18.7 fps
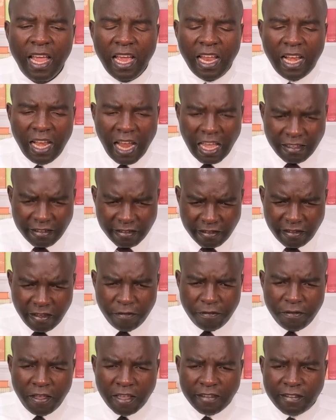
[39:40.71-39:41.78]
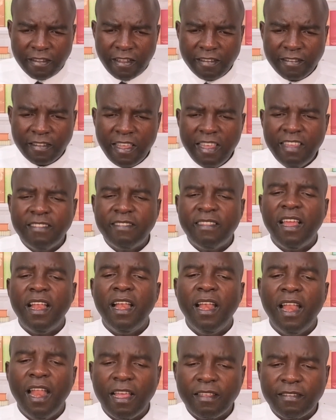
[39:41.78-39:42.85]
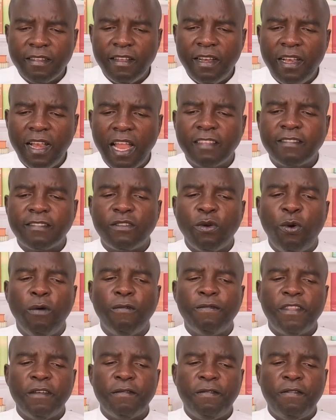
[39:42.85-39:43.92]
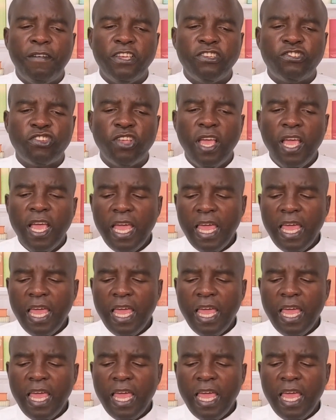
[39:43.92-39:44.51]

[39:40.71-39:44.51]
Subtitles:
Lasciviousness is the lust of the flesh,